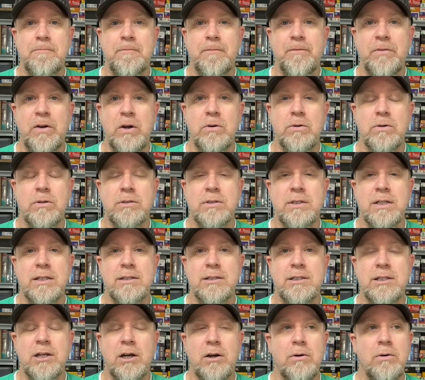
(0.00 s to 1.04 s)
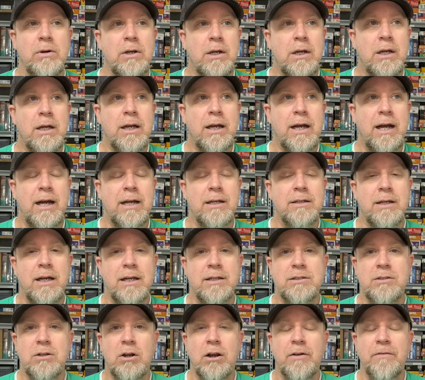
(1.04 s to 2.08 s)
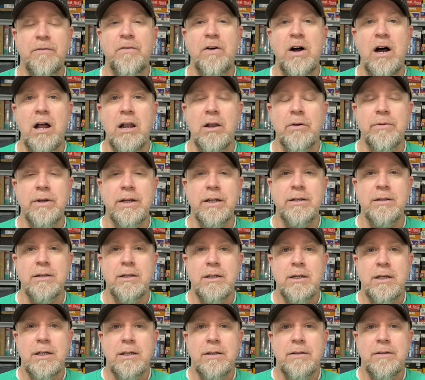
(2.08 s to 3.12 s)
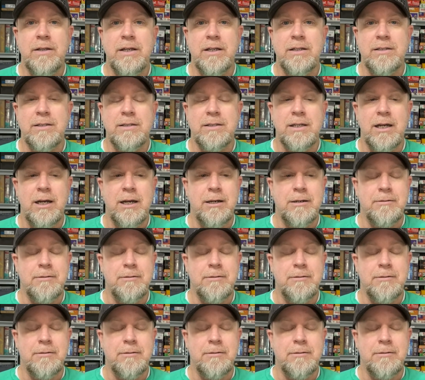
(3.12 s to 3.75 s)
folks, and so I started following this